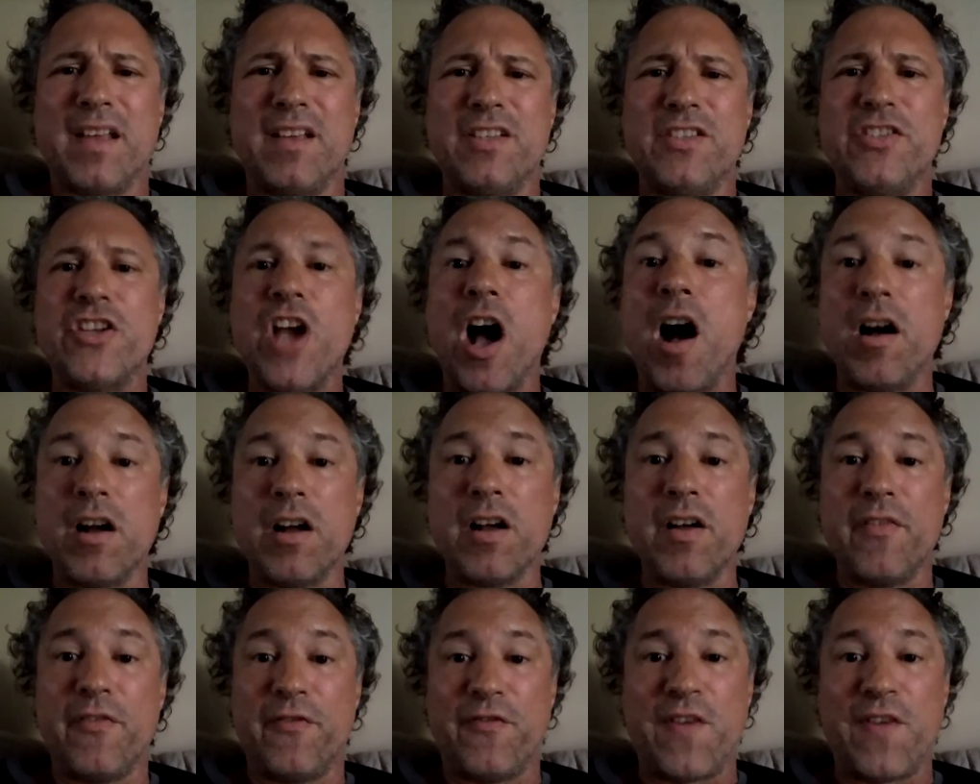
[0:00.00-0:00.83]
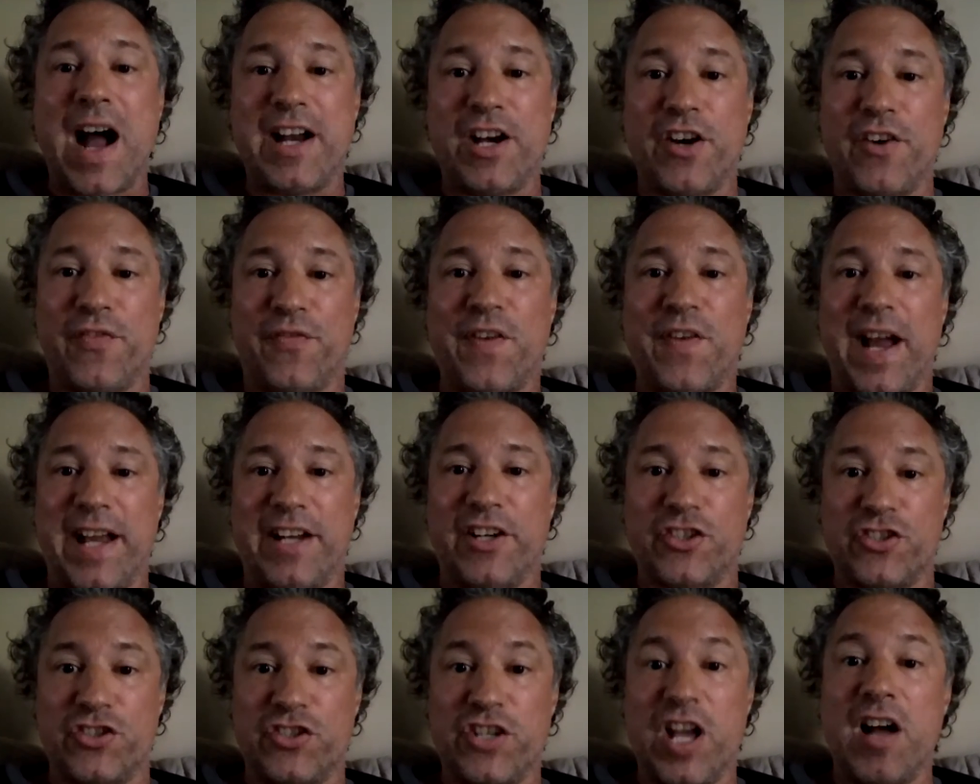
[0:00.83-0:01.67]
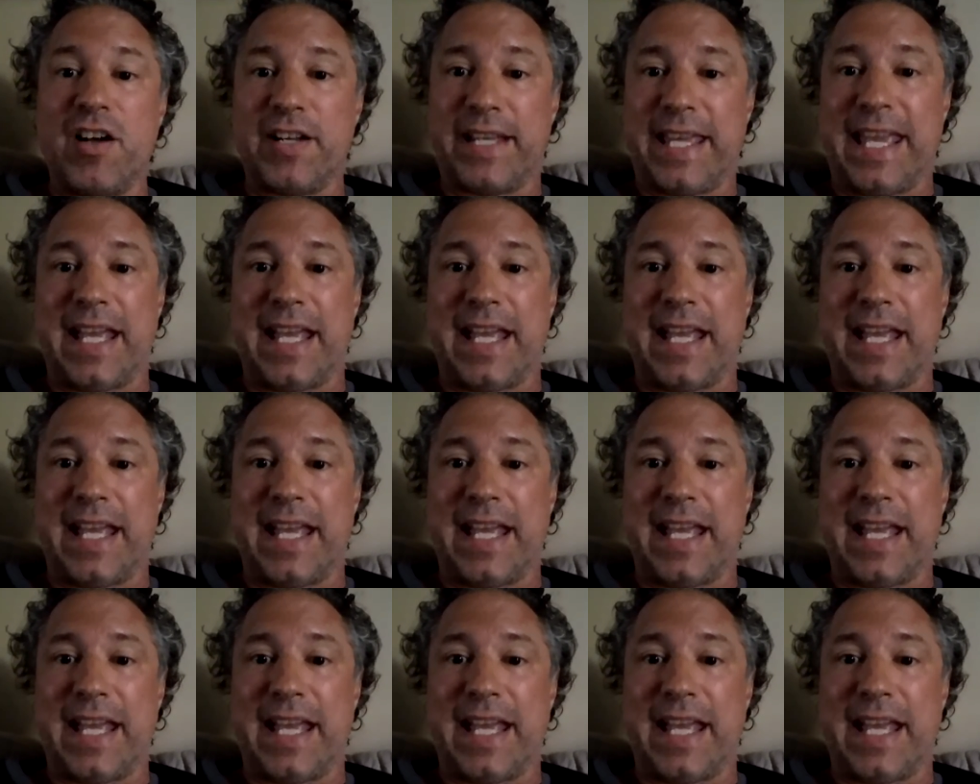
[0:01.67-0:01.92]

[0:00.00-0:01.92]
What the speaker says: young firefighters, young